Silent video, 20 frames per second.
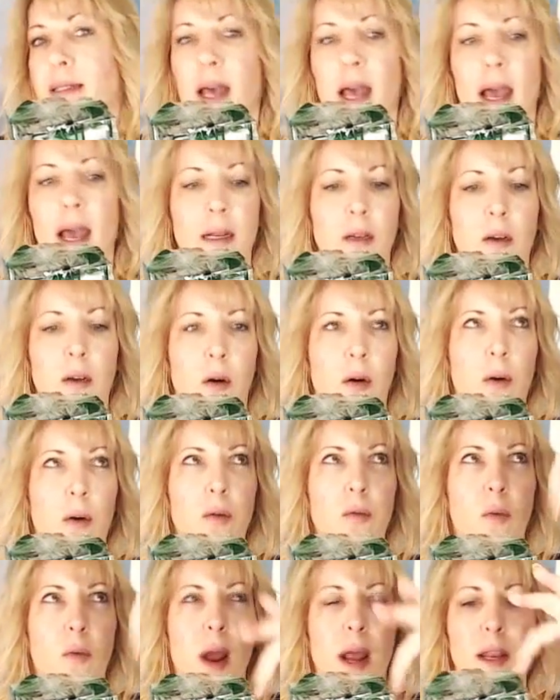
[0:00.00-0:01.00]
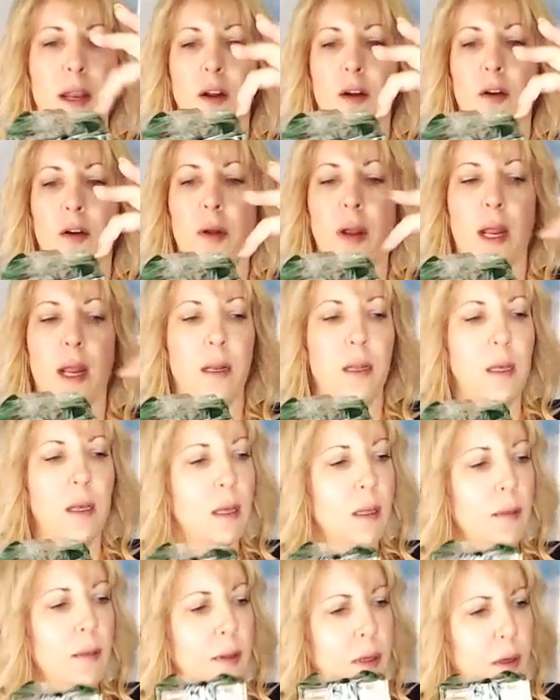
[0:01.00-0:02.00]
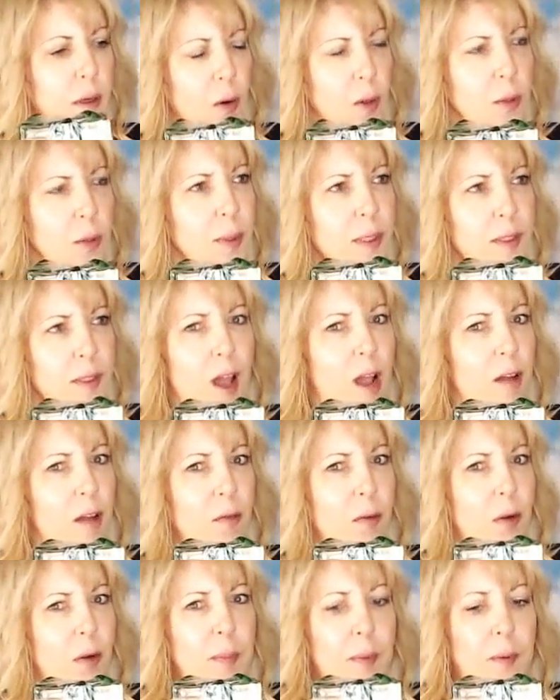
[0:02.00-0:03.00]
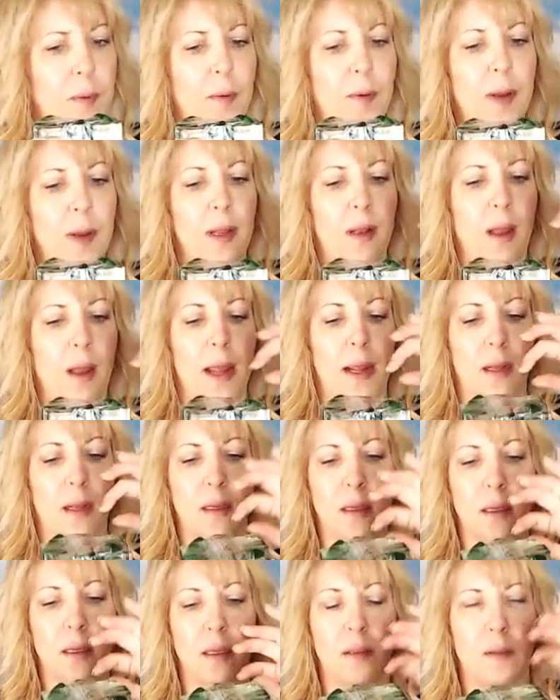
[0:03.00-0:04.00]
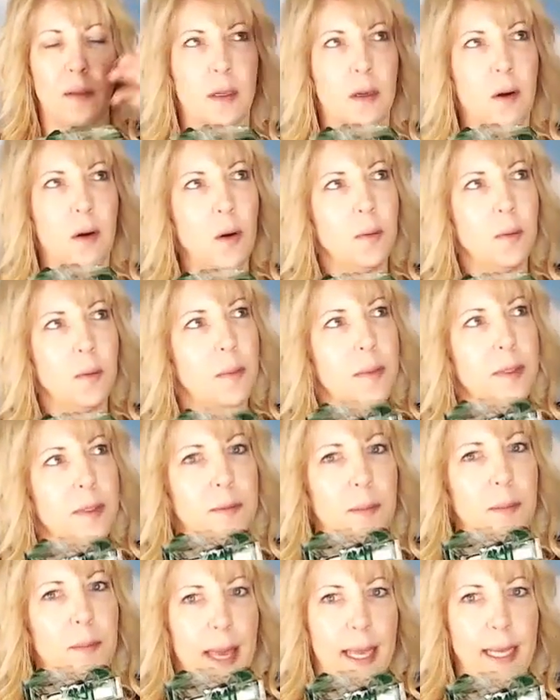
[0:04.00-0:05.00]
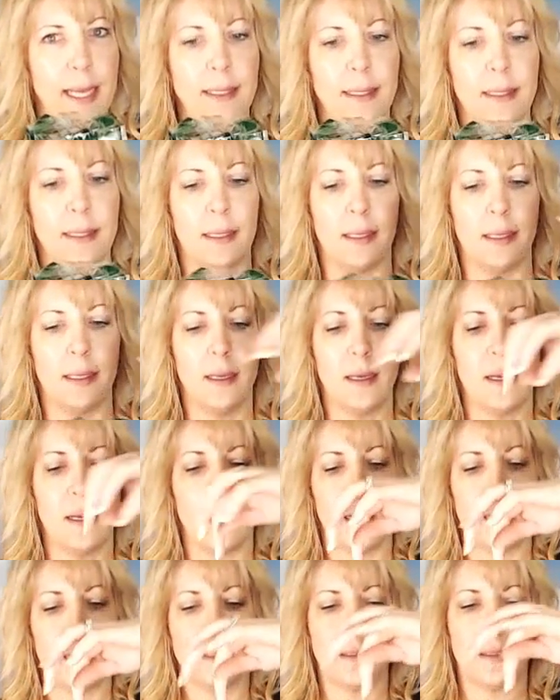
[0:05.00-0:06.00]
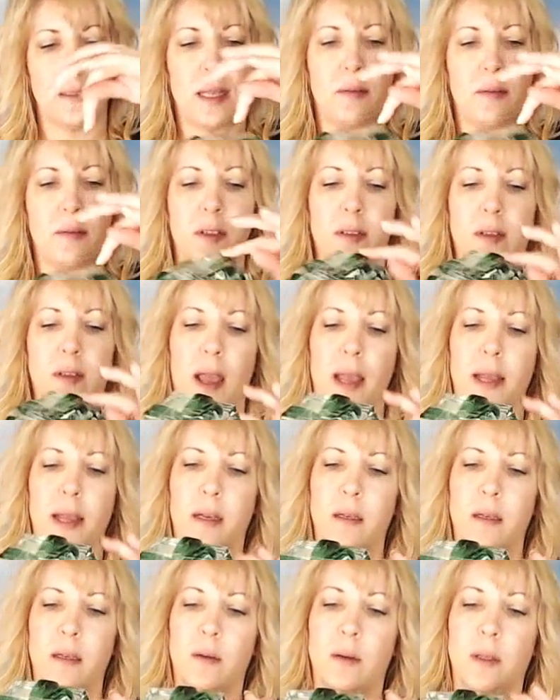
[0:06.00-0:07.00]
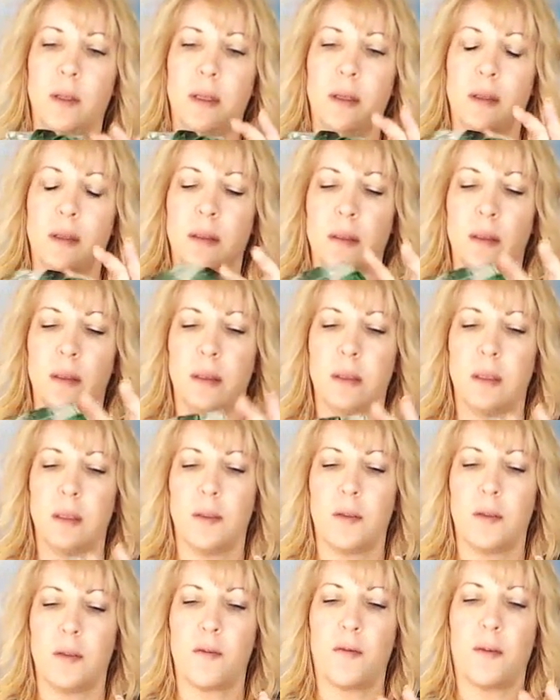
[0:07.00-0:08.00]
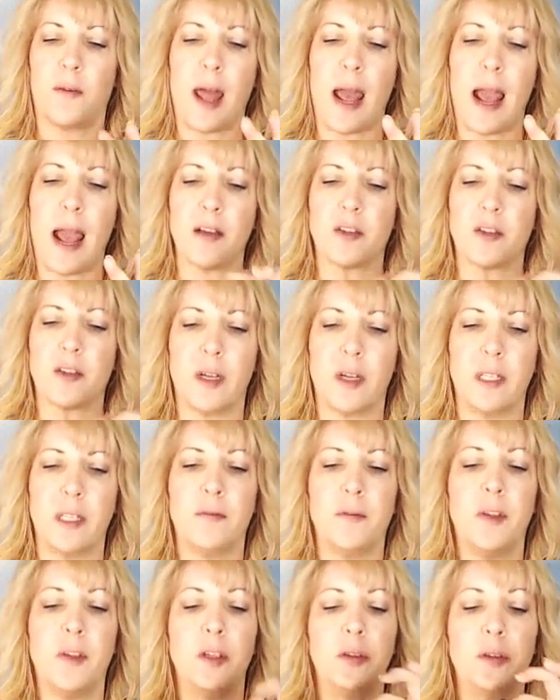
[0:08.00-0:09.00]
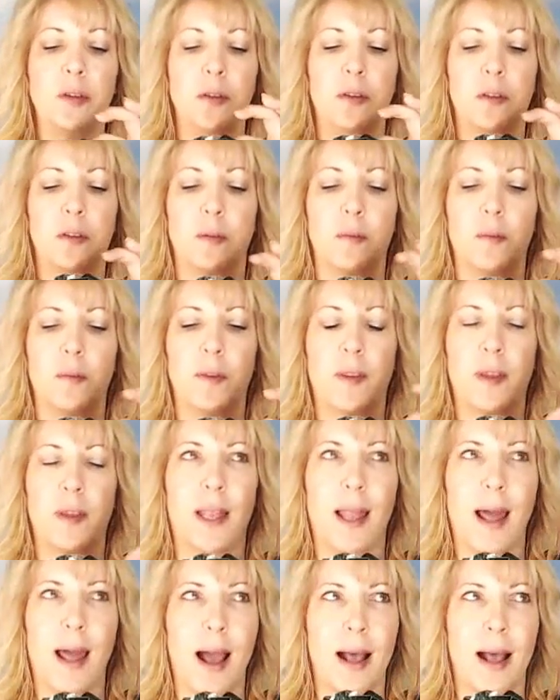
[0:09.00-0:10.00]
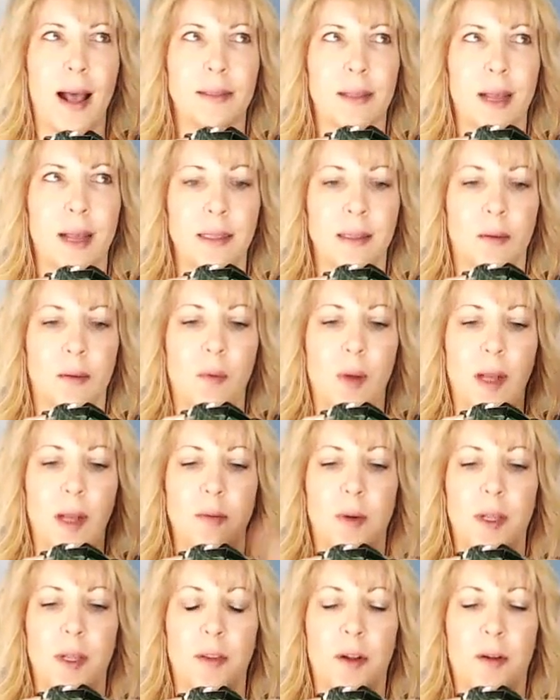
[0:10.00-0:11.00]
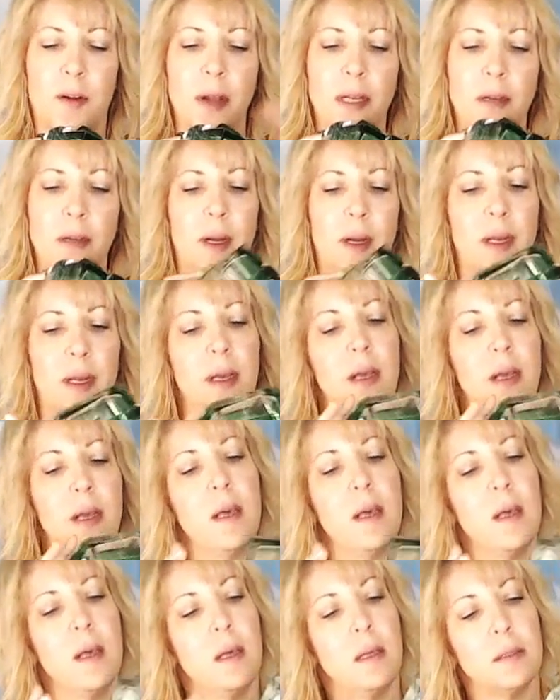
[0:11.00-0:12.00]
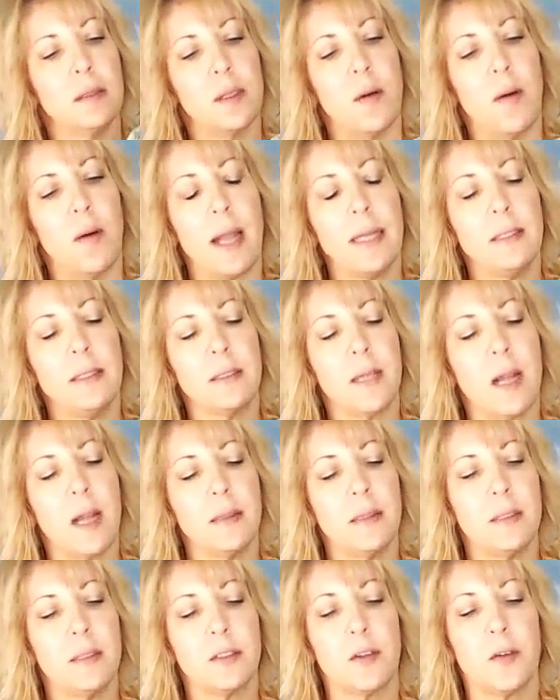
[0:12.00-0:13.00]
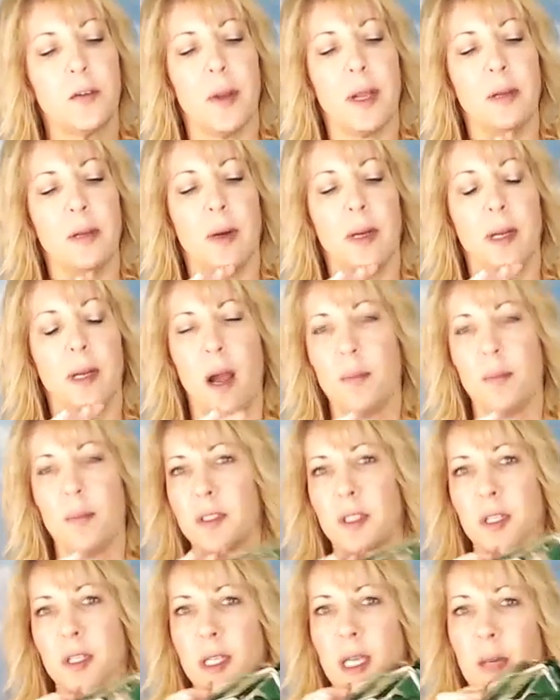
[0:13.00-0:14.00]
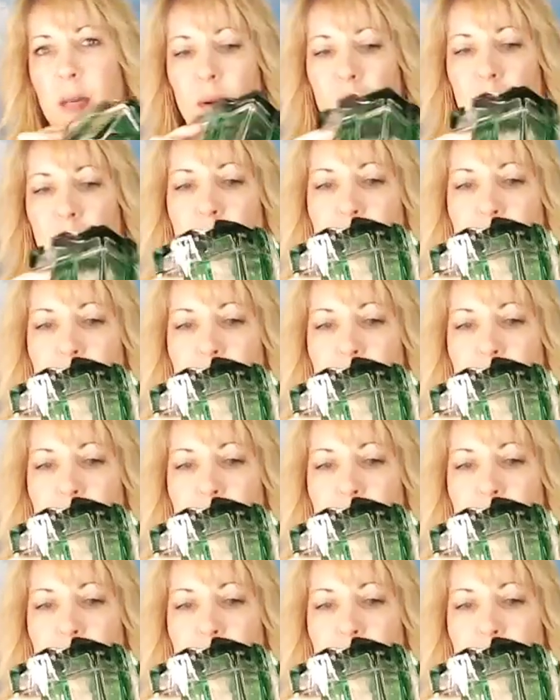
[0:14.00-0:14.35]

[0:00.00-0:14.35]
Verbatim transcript: set, gold, red, and green. The gold one's not very pretty, like, the gold one was painted instead of just like either flash or infused with the glass, like the red one and the green one. So I just got this green one. I'm just going to keep it for